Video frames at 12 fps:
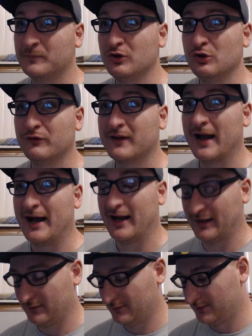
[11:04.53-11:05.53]
You've
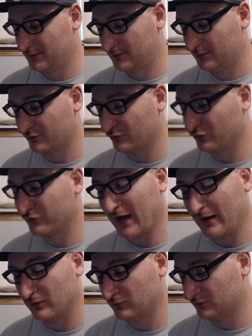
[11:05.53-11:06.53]
got,
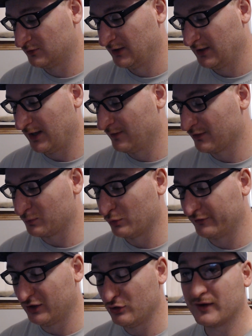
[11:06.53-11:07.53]
in this
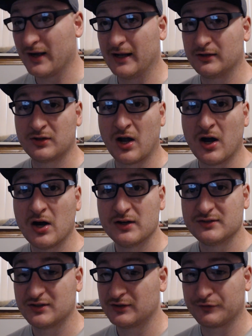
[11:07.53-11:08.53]
movie, you've got
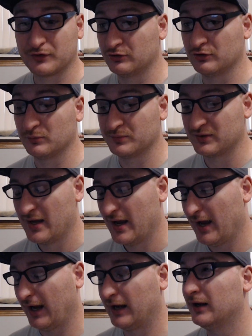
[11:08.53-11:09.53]
tons of different groups,
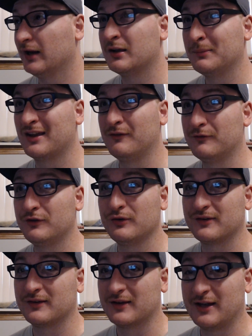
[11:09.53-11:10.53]
and it can be
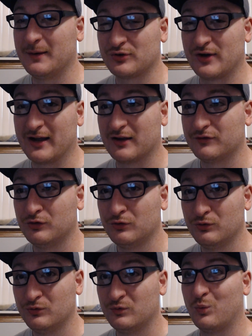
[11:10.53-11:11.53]
confusing to keep track of
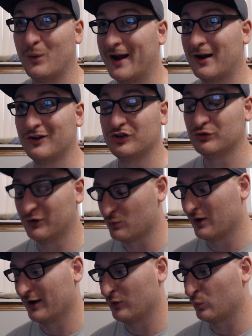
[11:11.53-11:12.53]
who's where and doing
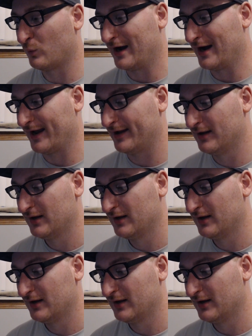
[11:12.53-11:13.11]
what and why.